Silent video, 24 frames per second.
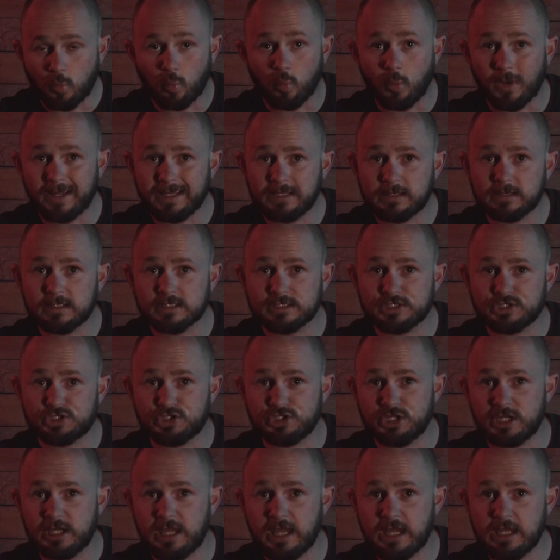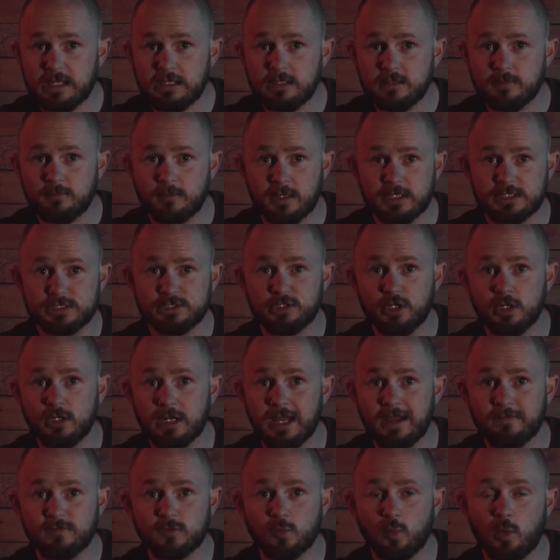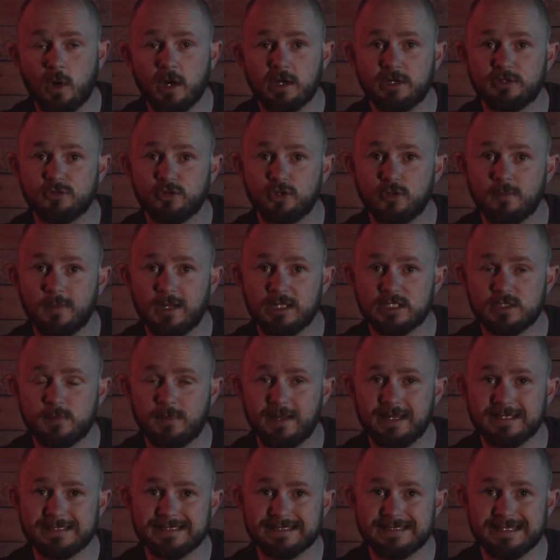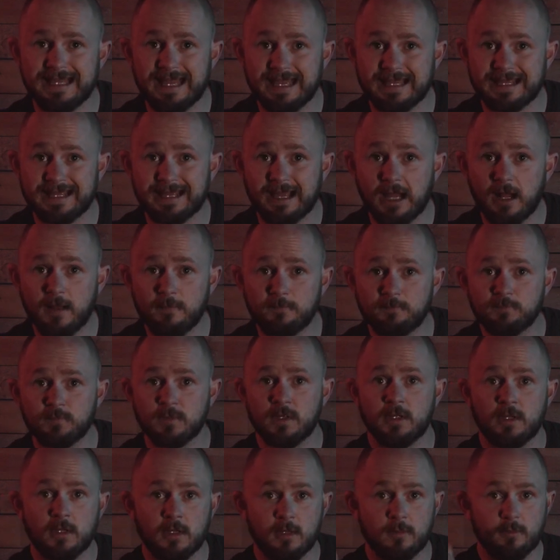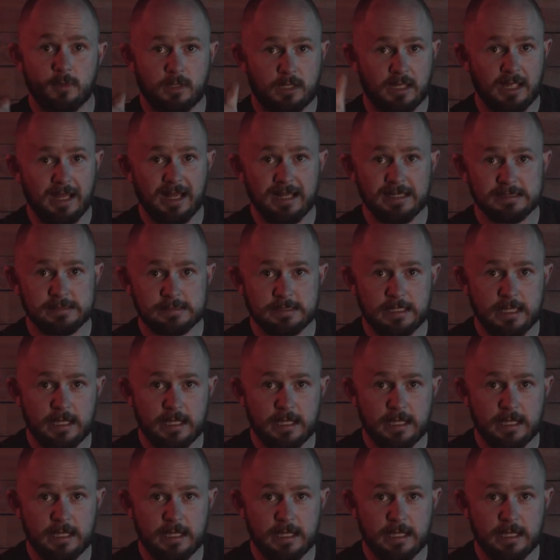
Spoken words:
weedless jig head means you don't have to worry too much about snagging up, but cast